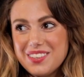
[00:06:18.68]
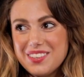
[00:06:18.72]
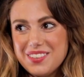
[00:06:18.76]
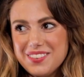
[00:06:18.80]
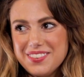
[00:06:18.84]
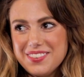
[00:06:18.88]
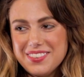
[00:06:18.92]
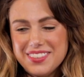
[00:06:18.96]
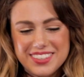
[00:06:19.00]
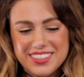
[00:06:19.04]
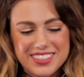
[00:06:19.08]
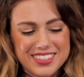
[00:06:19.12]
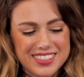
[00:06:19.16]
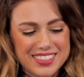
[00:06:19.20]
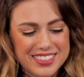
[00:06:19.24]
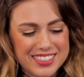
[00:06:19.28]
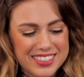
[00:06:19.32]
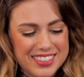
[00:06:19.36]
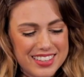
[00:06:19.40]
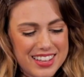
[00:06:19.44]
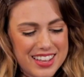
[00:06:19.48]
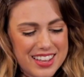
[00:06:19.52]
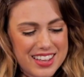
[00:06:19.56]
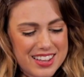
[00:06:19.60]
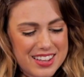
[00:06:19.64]
Cool.
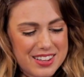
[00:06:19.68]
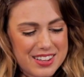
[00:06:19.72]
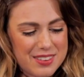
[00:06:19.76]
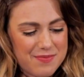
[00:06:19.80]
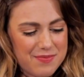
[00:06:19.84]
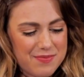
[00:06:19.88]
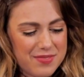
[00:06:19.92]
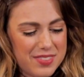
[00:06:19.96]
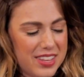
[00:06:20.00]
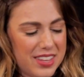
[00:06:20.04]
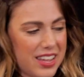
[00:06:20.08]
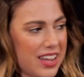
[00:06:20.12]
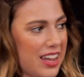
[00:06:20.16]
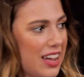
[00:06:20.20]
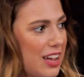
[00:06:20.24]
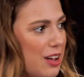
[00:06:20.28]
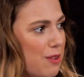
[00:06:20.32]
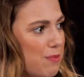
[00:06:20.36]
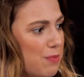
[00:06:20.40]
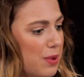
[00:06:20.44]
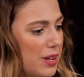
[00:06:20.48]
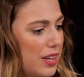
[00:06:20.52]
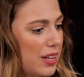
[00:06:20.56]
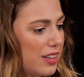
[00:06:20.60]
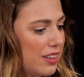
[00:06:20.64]

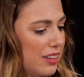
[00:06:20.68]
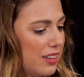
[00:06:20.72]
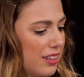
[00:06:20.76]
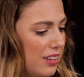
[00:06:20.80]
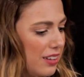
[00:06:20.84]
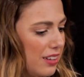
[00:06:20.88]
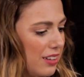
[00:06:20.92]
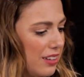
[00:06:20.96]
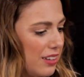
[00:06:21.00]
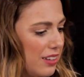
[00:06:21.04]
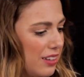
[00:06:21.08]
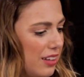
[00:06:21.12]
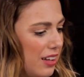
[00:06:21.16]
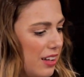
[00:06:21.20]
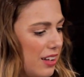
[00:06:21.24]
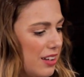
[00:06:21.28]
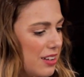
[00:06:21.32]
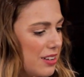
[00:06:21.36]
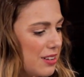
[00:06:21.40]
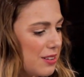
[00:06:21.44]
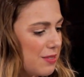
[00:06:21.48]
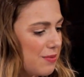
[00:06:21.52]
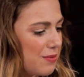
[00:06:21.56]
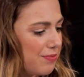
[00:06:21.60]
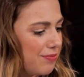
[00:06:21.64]
Yeah, but
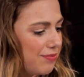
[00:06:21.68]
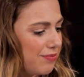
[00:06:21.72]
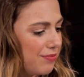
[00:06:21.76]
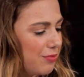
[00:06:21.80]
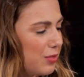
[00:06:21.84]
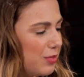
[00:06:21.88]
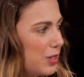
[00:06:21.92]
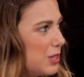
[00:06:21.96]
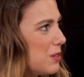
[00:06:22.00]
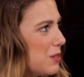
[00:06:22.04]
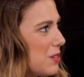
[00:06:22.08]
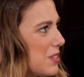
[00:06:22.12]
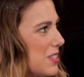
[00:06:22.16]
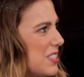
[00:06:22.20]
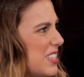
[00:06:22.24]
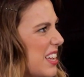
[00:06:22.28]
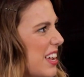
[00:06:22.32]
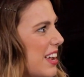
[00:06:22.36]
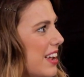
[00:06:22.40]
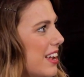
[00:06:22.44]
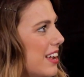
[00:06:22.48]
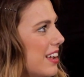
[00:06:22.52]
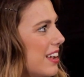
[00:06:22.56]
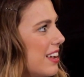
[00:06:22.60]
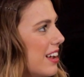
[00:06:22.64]
what you were
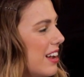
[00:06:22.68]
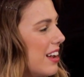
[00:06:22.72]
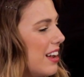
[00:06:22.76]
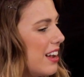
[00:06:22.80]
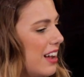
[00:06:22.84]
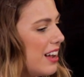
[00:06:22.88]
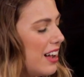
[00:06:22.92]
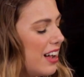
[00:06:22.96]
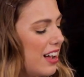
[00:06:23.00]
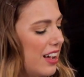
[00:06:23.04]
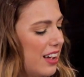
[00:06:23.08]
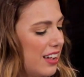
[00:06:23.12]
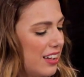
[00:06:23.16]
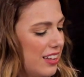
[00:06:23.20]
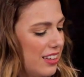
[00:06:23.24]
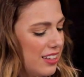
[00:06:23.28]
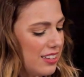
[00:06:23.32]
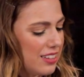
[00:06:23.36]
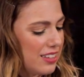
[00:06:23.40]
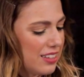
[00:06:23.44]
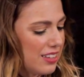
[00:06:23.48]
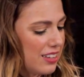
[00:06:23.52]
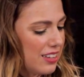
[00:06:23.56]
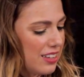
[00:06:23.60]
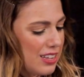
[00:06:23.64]
saying, I
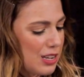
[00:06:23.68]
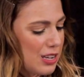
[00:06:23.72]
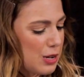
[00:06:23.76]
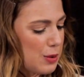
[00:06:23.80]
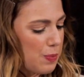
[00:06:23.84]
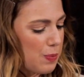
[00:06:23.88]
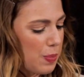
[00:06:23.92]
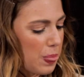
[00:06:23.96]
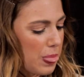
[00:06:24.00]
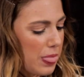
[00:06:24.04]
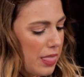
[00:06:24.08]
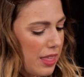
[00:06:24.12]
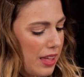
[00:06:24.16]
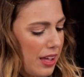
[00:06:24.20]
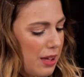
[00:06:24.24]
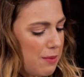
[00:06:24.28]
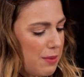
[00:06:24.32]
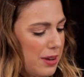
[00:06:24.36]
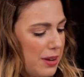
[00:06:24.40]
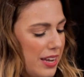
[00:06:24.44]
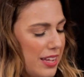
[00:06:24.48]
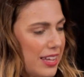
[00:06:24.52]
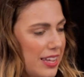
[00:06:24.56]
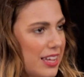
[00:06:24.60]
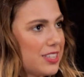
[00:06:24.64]

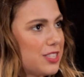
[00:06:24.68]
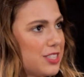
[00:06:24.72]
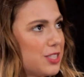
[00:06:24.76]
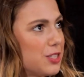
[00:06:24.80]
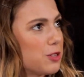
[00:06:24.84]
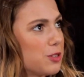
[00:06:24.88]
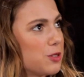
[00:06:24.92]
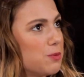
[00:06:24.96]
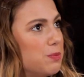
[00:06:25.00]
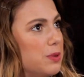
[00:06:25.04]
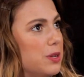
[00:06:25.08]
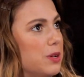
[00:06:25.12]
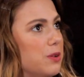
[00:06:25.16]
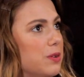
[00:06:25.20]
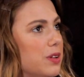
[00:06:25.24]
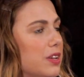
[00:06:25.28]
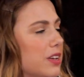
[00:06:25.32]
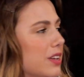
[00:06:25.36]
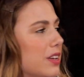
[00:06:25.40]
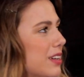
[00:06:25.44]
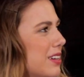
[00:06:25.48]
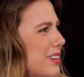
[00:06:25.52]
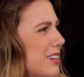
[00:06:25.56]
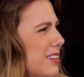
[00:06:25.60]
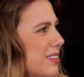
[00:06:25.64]
mean, I guess there's
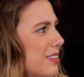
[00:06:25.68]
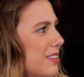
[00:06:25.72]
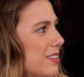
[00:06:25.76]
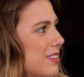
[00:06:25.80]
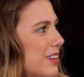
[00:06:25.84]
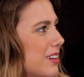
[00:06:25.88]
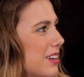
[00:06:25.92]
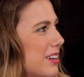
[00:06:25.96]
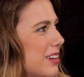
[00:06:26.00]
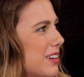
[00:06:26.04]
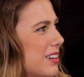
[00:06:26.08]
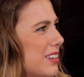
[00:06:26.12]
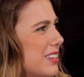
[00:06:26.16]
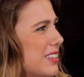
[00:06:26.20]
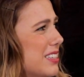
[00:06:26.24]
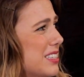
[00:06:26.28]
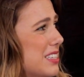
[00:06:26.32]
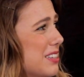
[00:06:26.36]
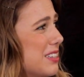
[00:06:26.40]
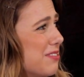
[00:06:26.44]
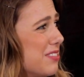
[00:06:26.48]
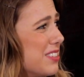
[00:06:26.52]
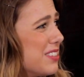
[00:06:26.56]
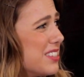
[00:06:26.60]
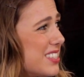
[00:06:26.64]
beauty and
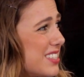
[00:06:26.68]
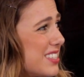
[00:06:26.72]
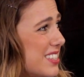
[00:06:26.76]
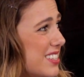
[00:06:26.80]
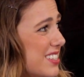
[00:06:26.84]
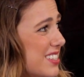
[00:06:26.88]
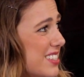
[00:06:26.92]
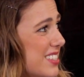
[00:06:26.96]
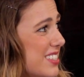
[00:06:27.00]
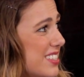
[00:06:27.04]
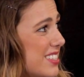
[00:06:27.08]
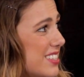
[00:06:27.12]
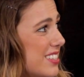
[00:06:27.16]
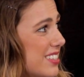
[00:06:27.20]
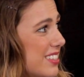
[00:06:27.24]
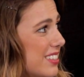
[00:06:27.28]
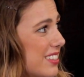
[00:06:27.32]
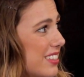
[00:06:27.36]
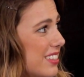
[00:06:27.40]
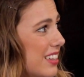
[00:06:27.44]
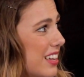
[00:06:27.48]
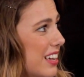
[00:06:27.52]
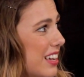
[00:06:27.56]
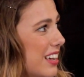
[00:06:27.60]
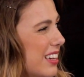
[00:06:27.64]
differences.
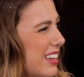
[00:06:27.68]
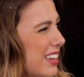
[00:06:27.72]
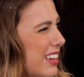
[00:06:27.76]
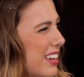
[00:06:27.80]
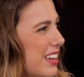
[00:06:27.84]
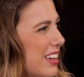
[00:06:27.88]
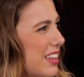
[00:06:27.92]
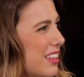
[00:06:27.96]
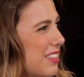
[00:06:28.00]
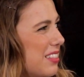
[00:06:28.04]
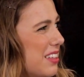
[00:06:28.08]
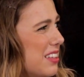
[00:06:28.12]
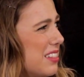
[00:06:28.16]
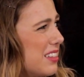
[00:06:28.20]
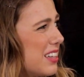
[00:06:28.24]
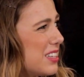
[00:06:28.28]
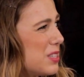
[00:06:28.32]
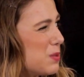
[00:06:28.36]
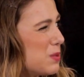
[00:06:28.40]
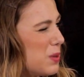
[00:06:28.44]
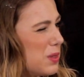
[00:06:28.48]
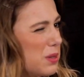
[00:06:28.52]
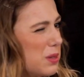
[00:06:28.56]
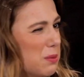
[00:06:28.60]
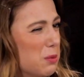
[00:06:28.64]
I think
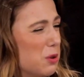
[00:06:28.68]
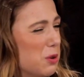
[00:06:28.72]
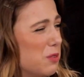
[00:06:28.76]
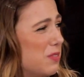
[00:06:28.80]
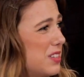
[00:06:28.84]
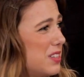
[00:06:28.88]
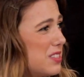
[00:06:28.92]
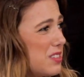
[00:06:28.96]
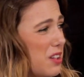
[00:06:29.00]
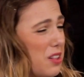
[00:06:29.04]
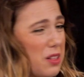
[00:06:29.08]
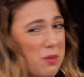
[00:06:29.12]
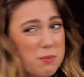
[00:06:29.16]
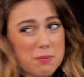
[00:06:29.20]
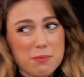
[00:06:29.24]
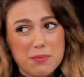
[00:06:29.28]
that's what the movie's all